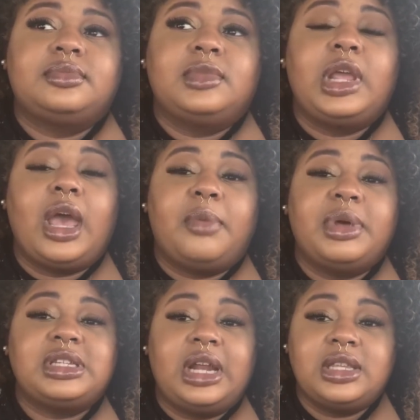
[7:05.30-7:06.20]
yeah,
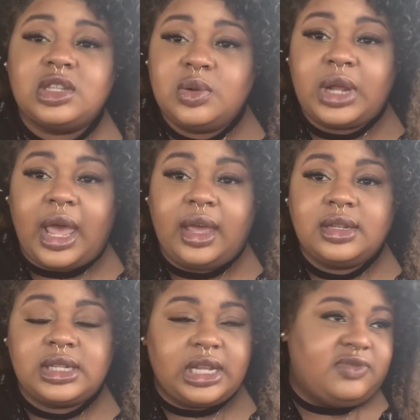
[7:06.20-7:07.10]
but today's a new day.
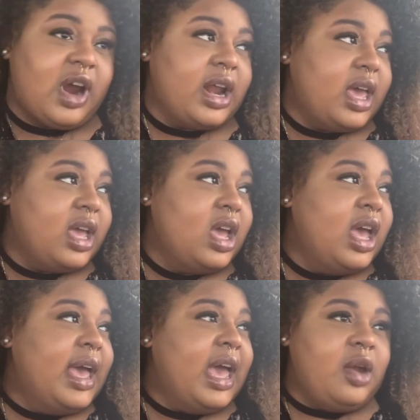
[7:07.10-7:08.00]
Today's Friday,
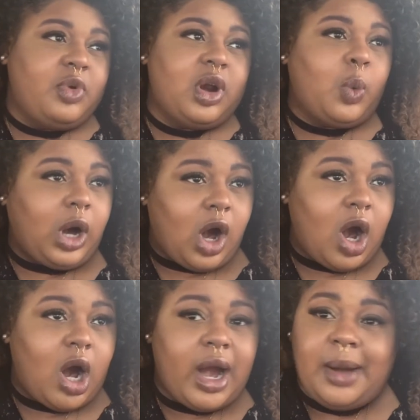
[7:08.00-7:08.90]
and we're gonna work
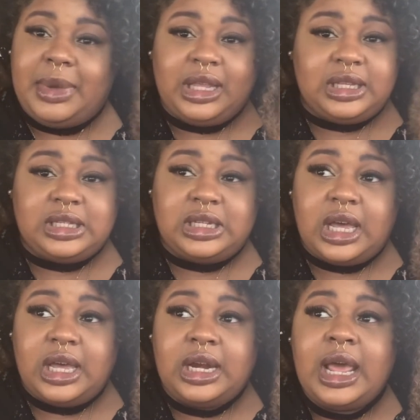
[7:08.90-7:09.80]
hard, and I'm gonna get this
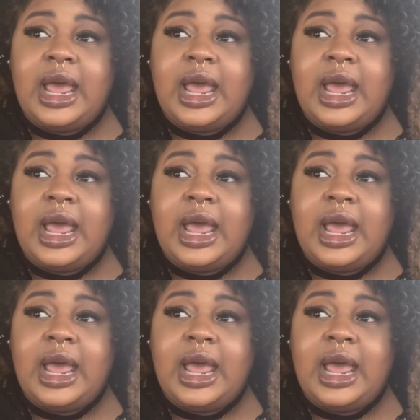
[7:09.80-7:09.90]
done,